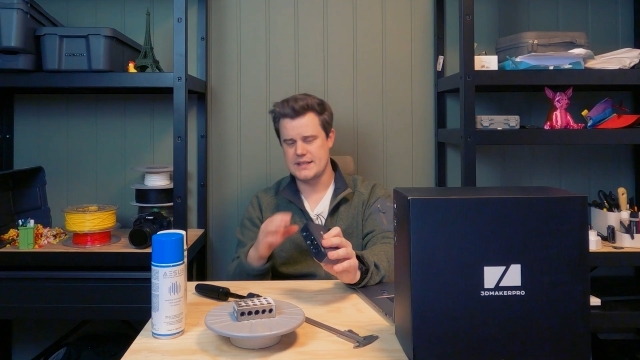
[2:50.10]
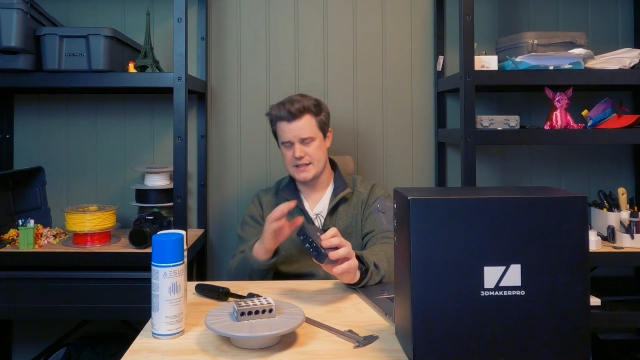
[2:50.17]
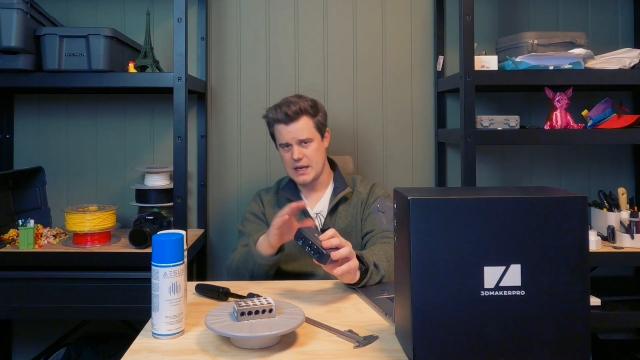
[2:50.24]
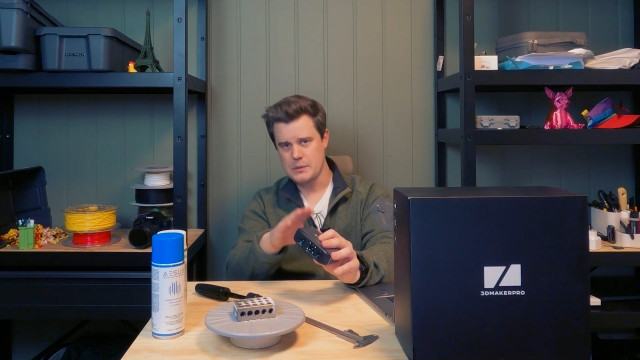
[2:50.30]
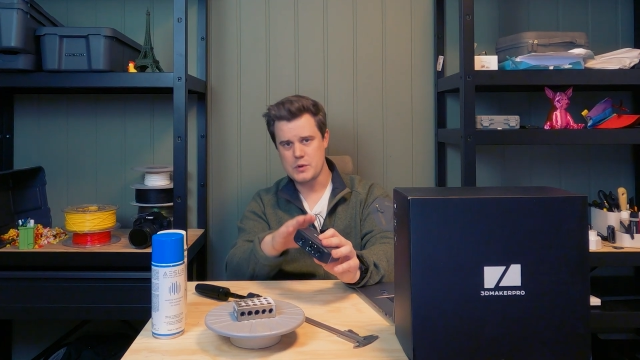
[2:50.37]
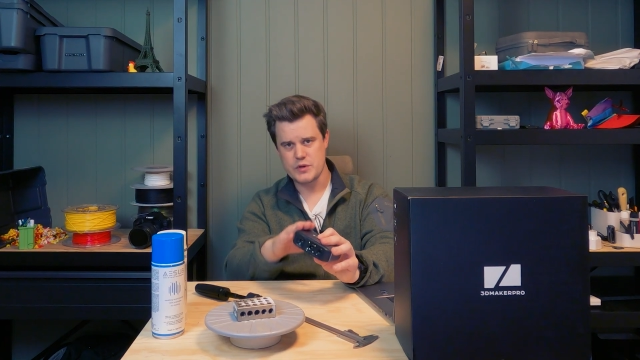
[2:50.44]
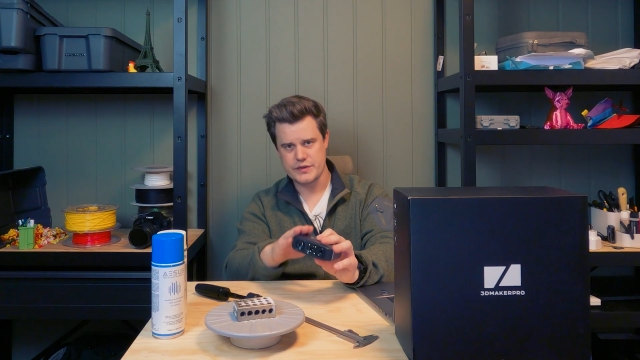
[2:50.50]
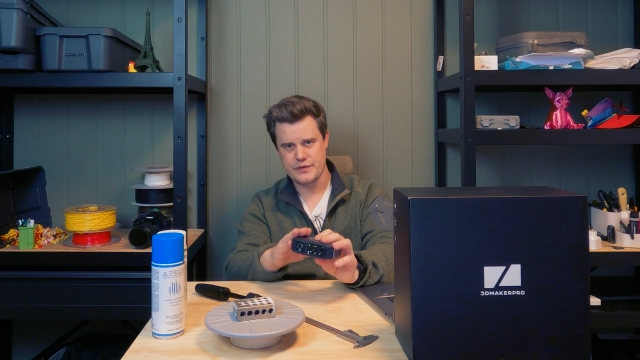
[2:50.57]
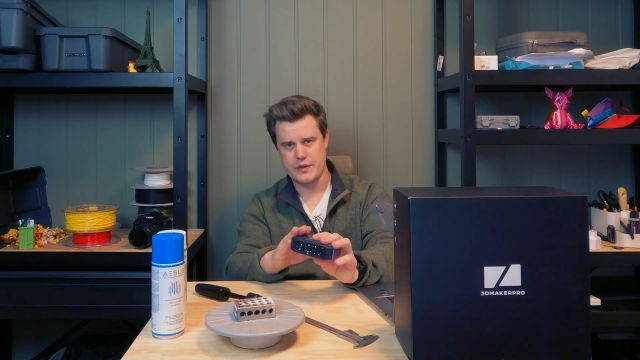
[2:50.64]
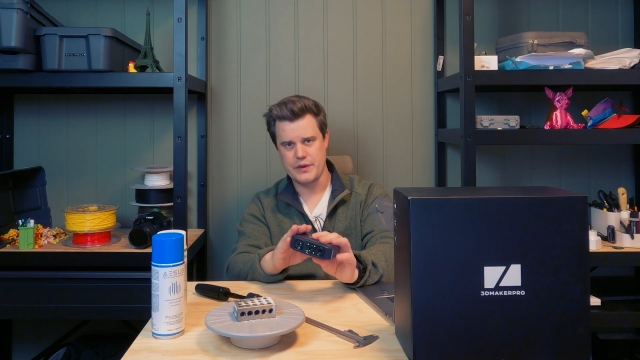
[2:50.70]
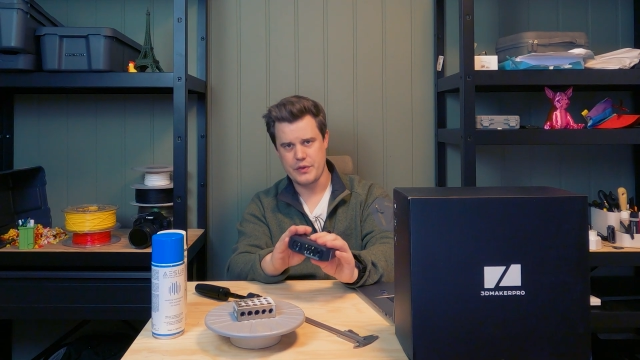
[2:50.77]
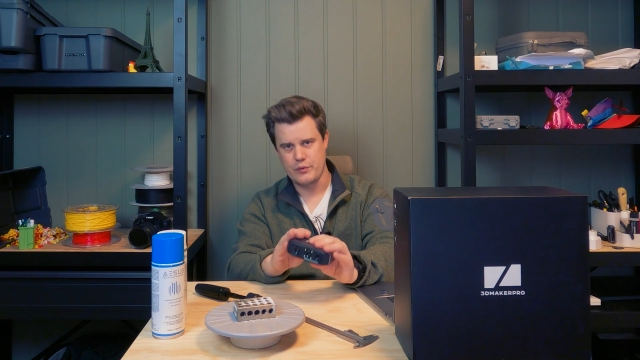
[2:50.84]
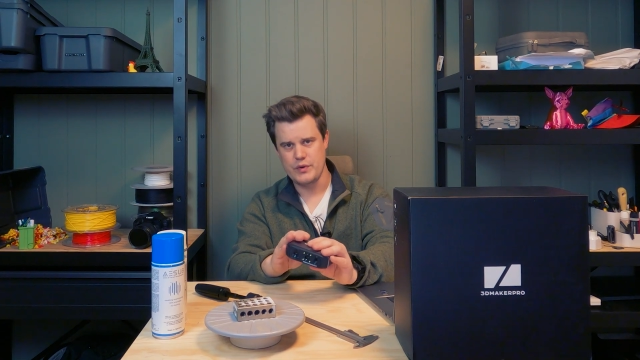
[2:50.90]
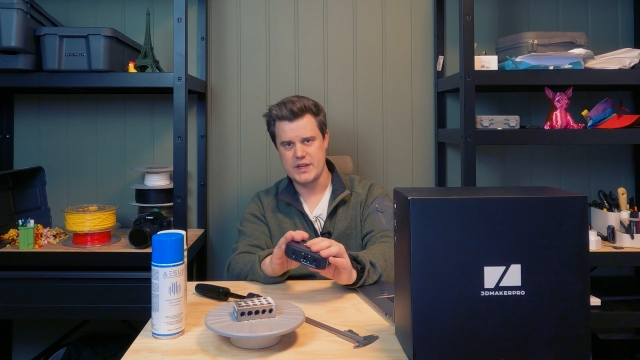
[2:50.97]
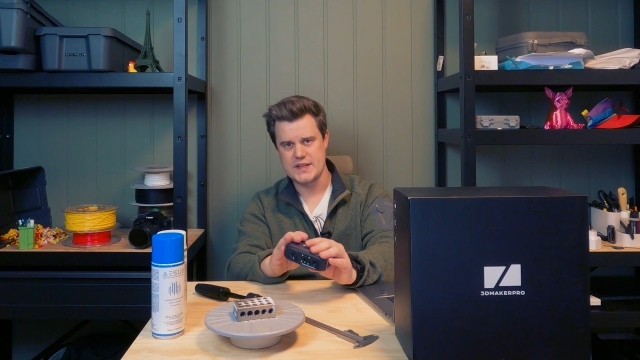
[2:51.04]
The same goes for
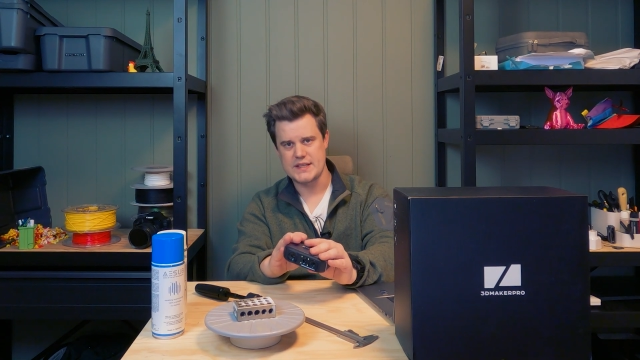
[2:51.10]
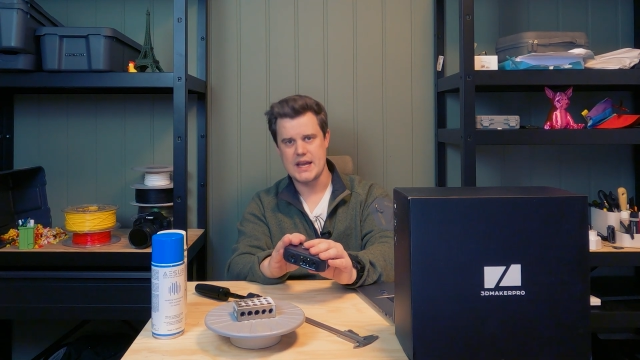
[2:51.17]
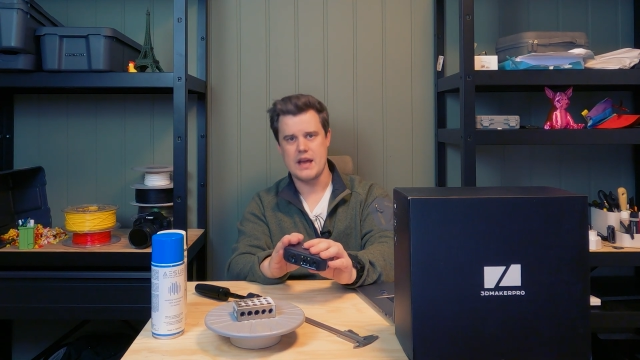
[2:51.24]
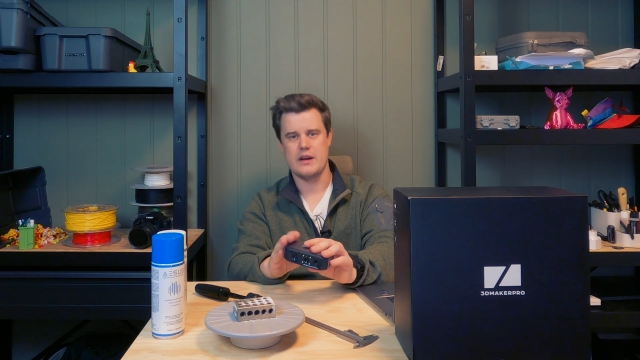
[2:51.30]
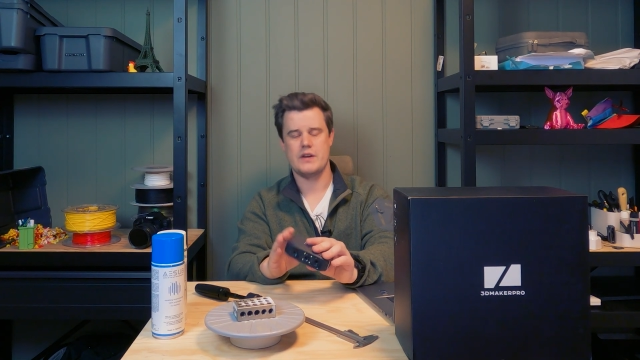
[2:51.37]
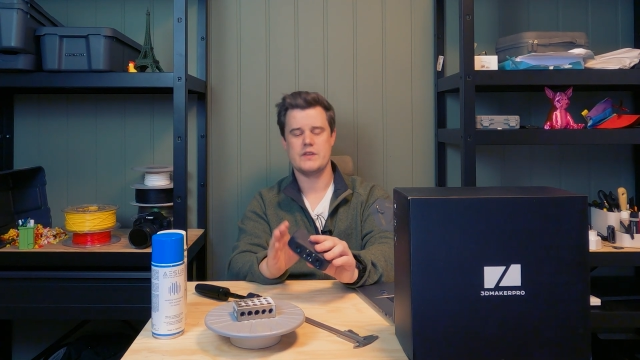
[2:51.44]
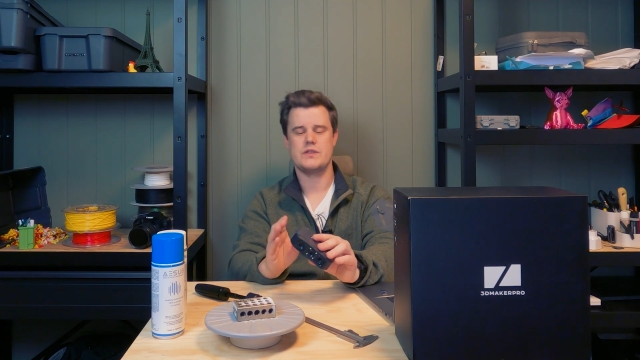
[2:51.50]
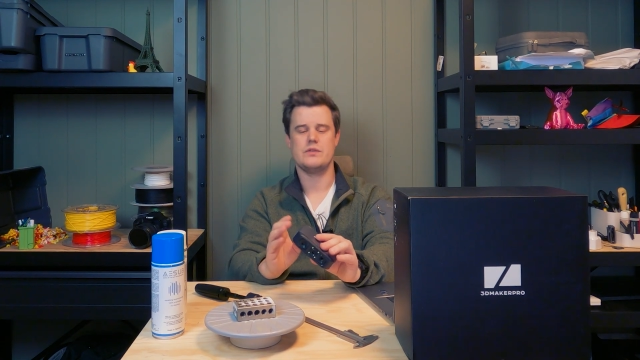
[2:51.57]
the 3D scanner.